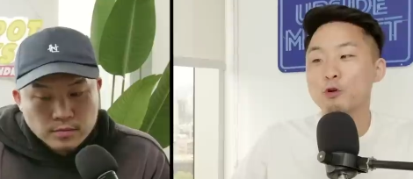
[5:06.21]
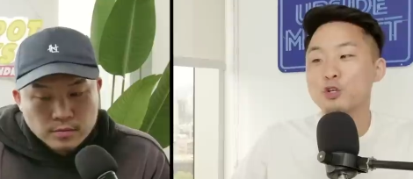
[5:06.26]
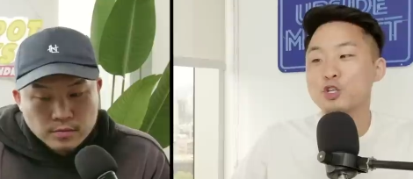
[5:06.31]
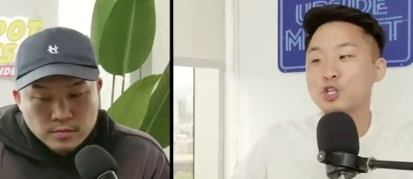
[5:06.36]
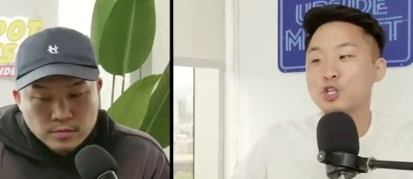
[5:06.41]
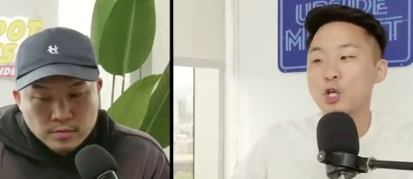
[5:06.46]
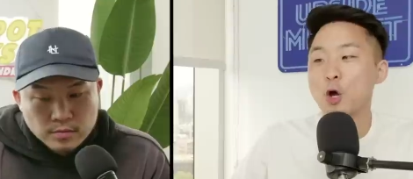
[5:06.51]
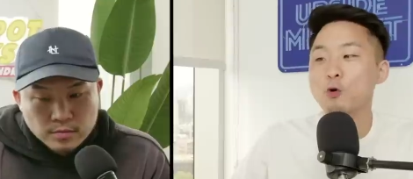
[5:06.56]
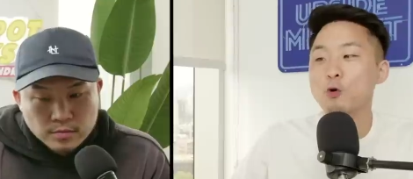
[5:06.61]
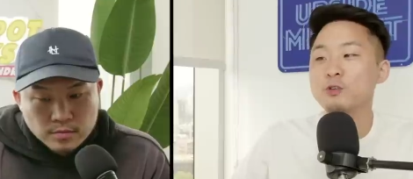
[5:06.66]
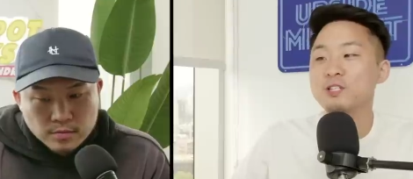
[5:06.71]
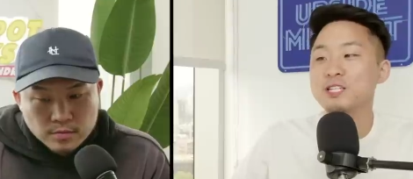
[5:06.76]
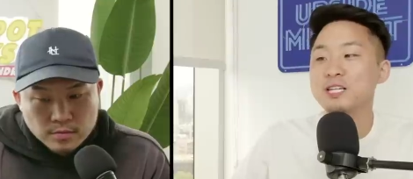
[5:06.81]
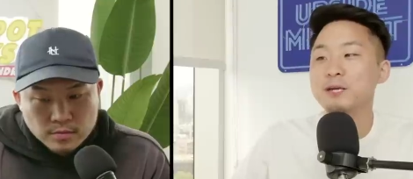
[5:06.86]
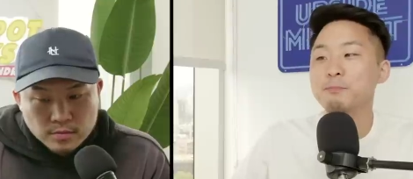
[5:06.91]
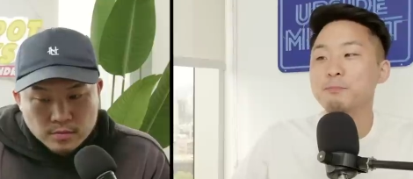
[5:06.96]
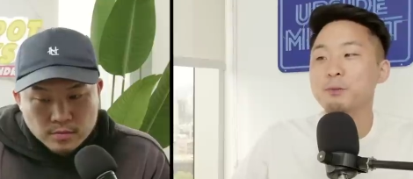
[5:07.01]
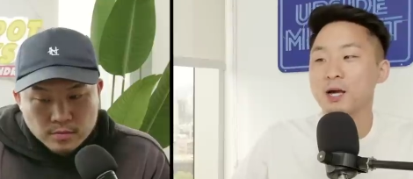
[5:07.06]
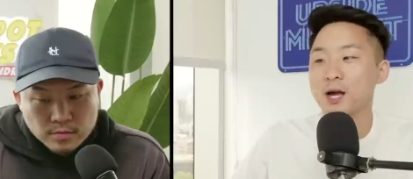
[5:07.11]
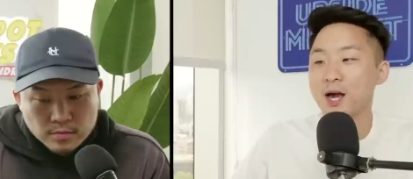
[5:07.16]
Speaker 1: were so
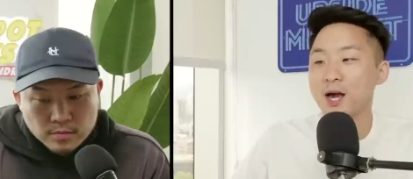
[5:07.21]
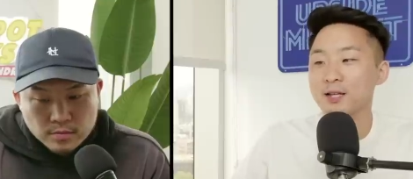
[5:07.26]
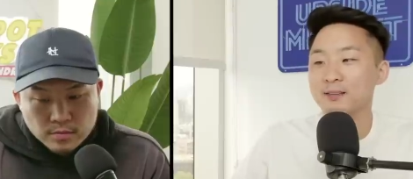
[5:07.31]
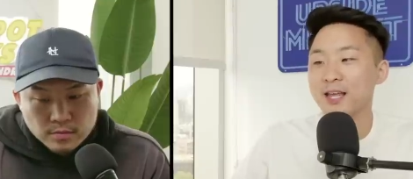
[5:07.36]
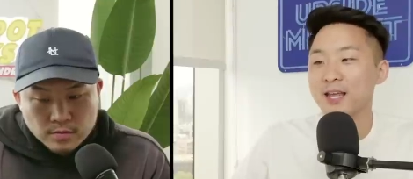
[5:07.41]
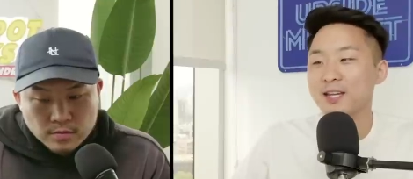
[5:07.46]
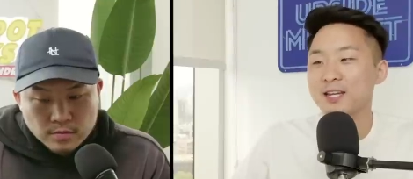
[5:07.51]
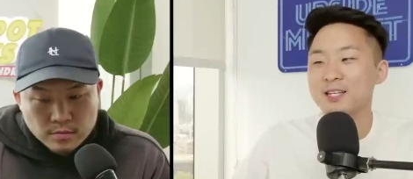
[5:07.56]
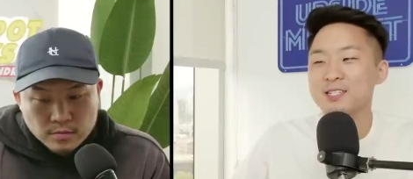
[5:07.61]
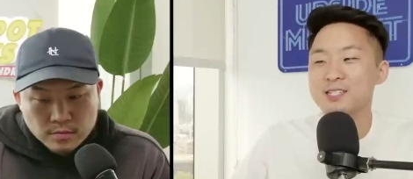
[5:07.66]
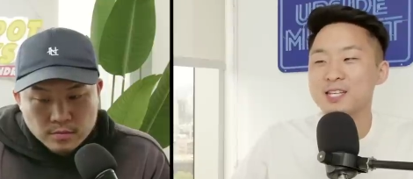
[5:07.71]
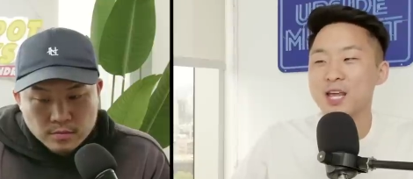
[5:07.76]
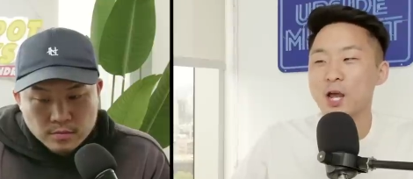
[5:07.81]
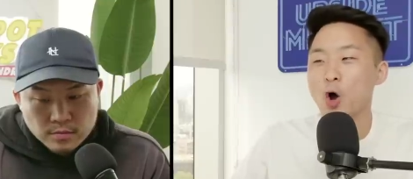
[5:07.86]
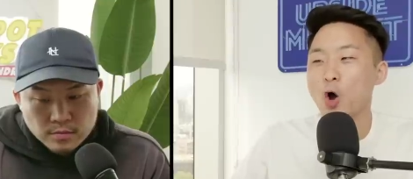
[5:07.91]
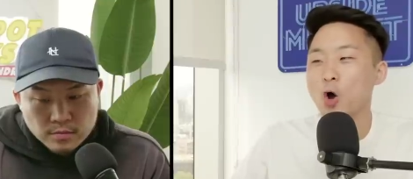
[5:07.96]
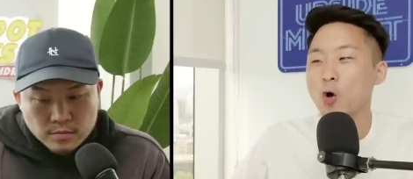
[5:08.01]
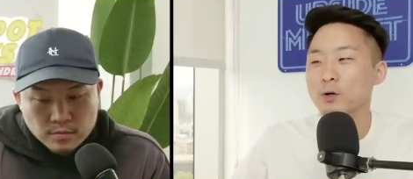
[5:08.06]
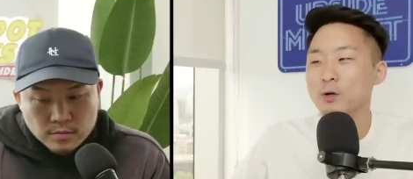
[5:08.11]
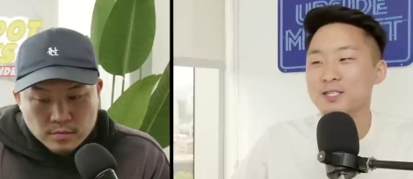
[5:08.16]
deep cut. They didn't say,
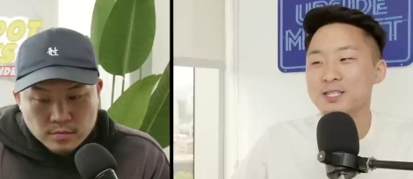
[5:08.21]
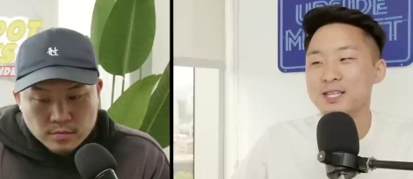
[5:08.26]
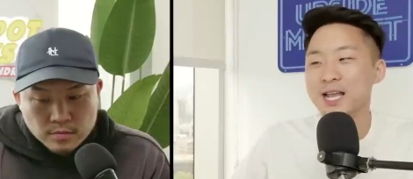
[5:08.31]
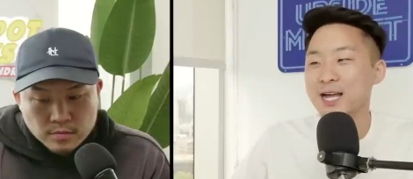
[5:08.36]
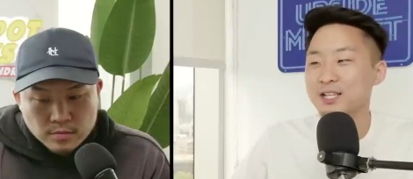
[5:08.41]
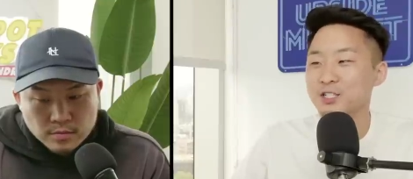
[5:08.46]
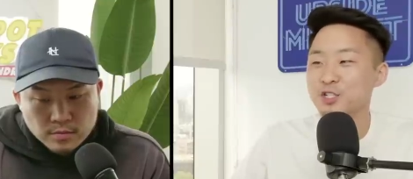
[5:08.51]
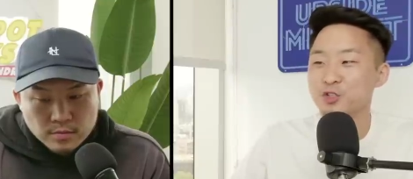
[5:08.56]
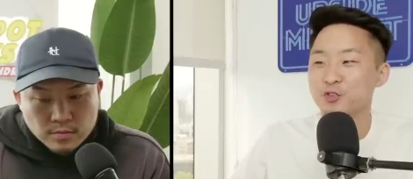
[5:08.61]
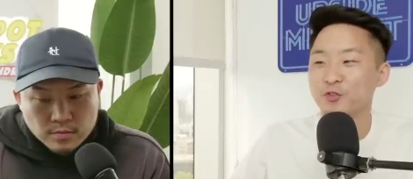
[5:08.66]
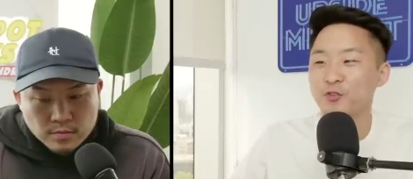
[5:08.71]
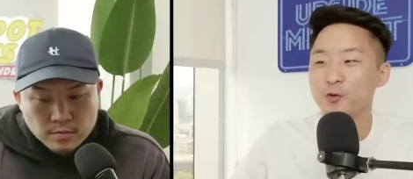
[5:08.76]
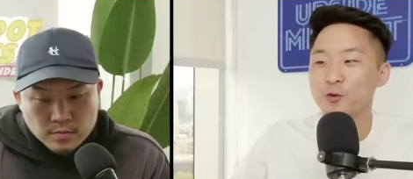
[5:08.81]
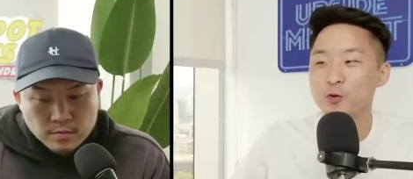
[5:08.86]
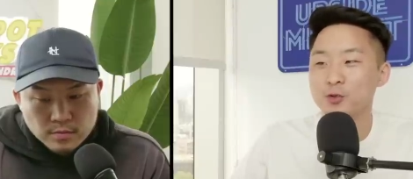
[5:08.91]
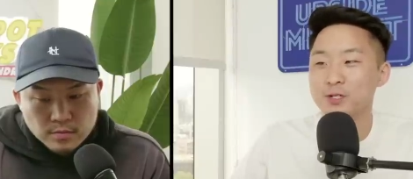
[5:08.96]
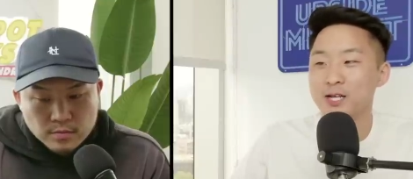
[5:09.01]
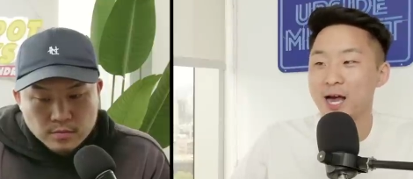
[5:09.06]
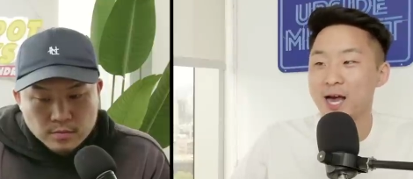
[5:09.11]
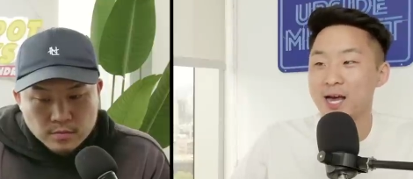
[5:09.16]
oh, it's not just
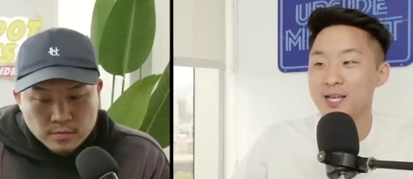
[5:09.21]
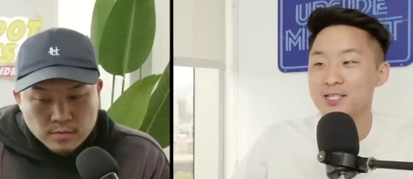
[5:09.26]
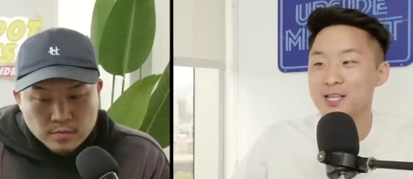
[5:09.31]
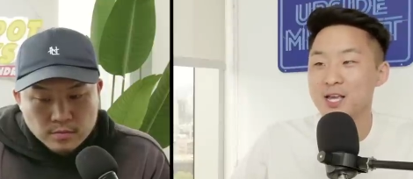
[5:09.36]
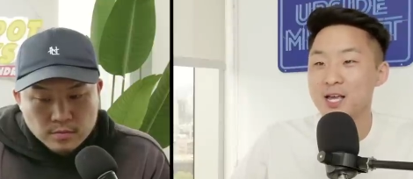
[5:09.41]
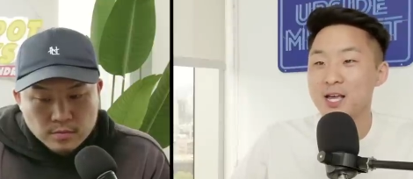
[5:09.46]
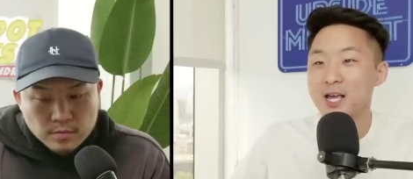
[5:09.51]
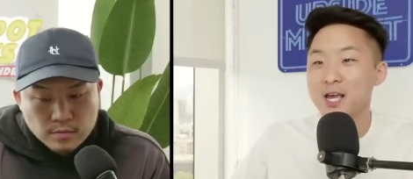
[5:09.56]
food, guys.